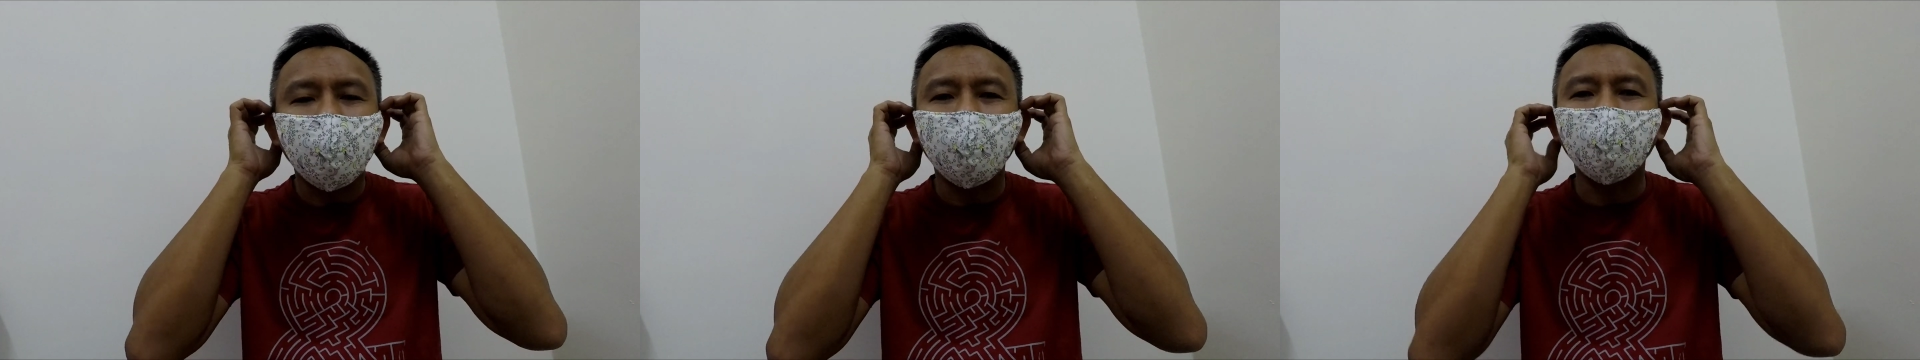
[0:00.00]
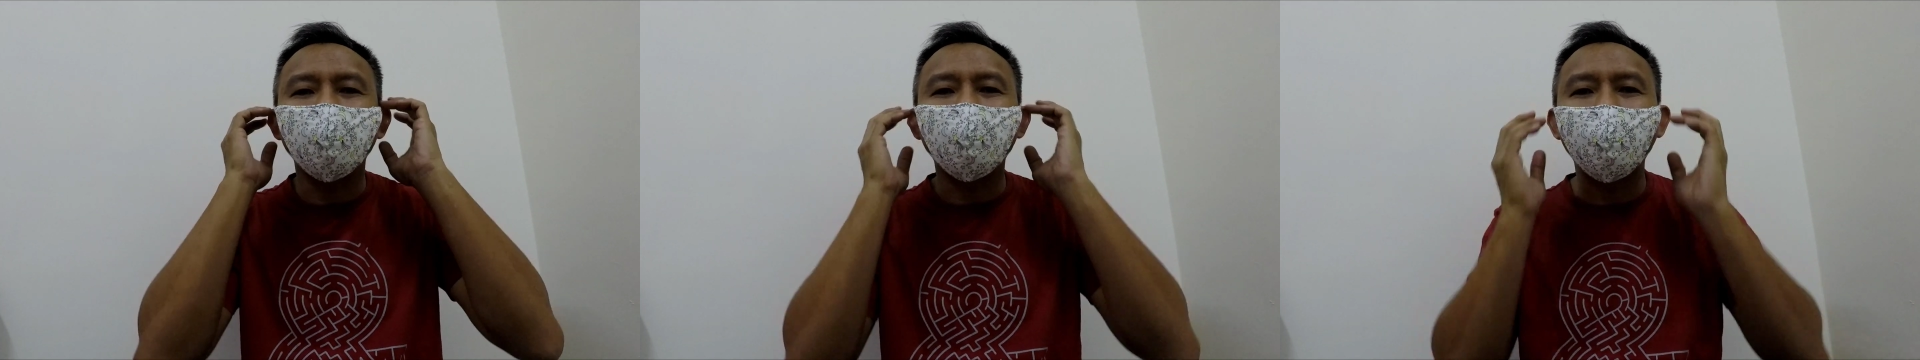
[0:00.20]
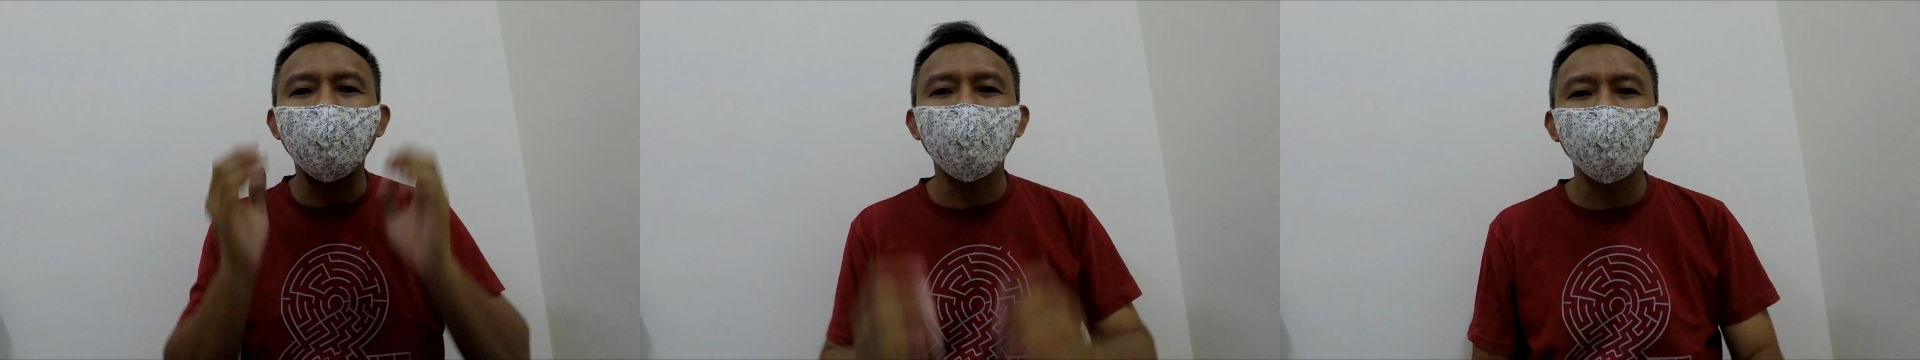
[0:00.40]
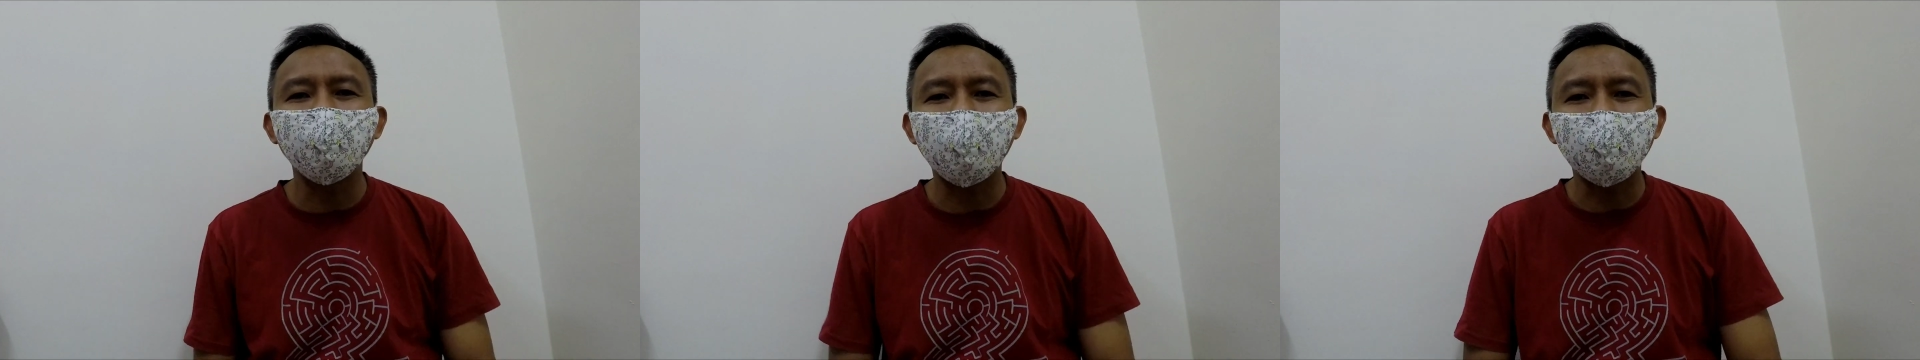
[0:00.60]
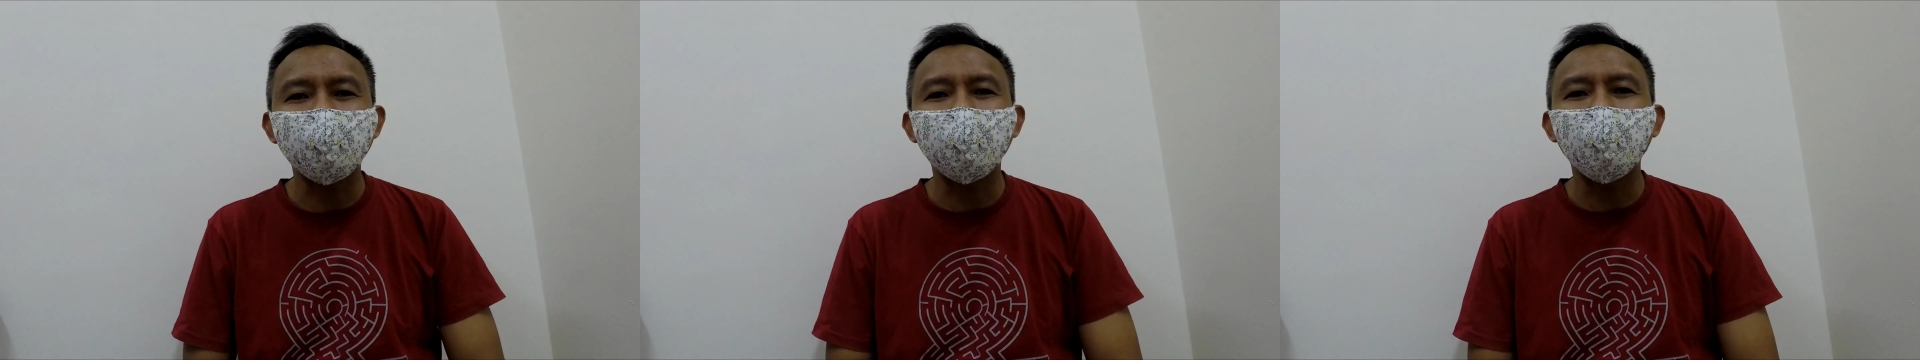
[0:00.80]
Hello,
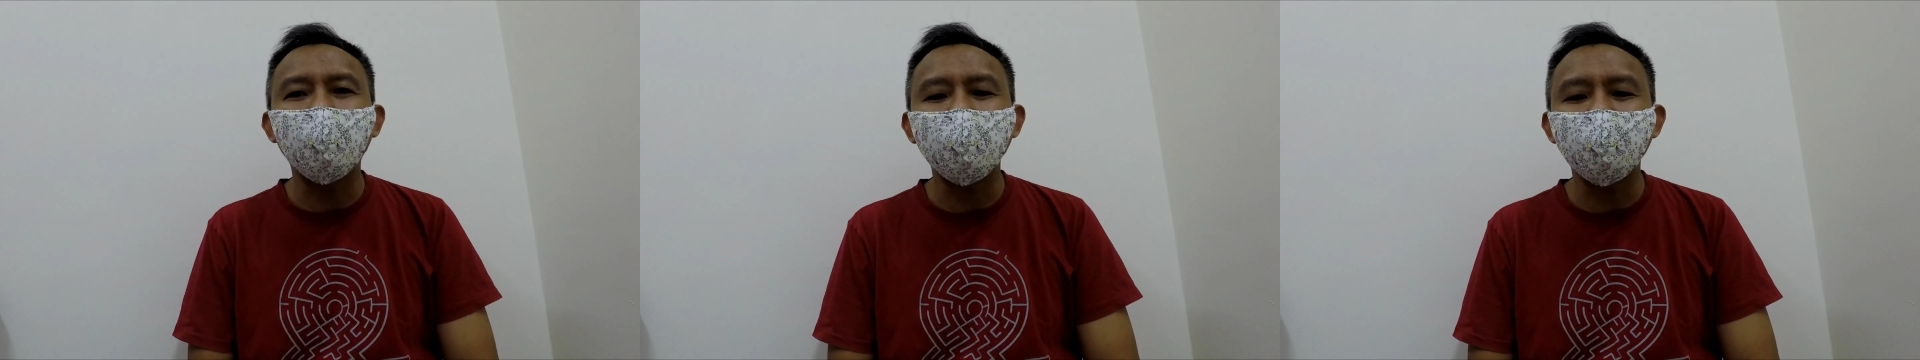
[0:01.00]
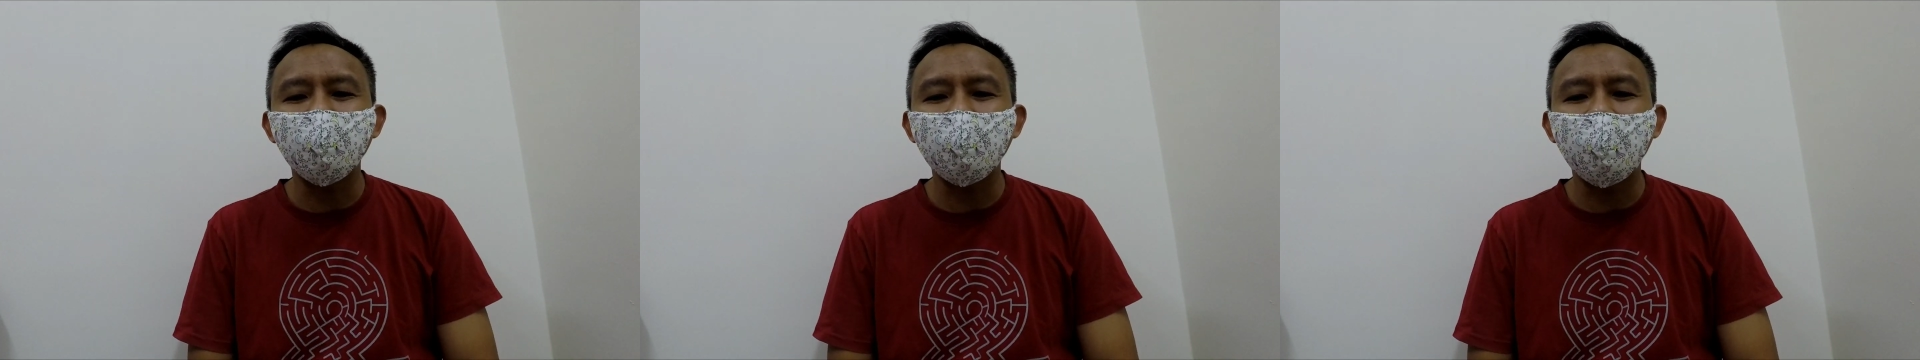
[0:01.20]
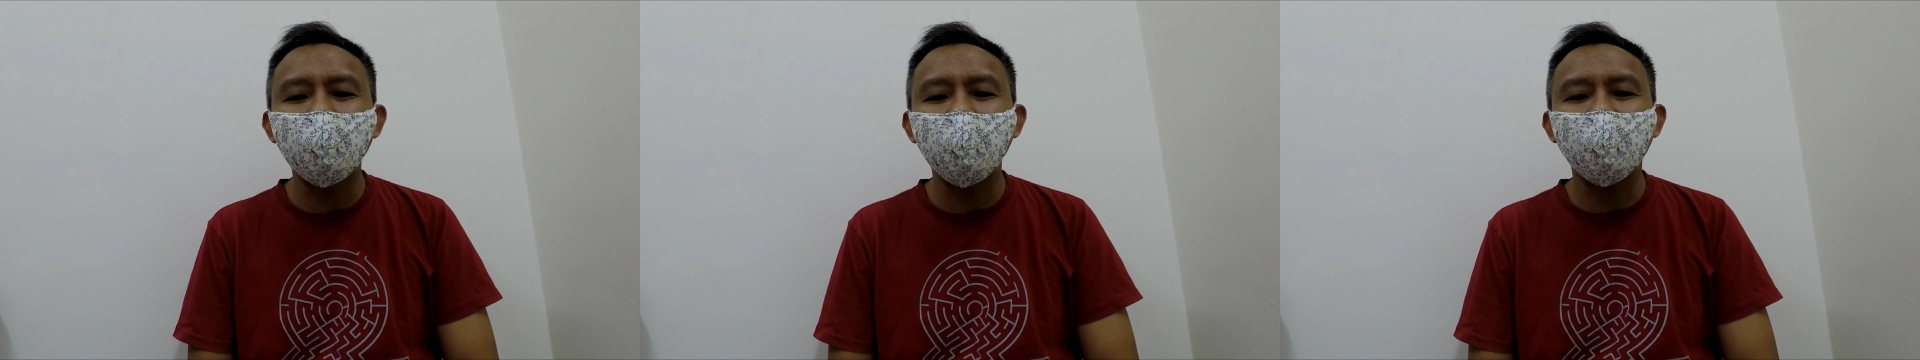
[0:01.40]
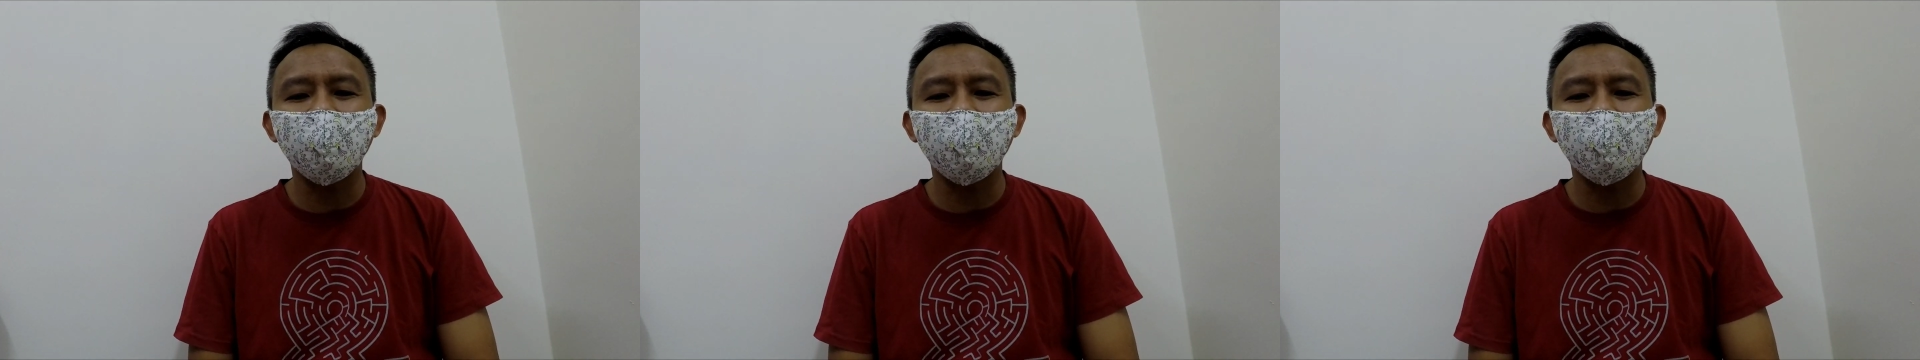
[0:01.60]
hello, testing 1, 2, 3,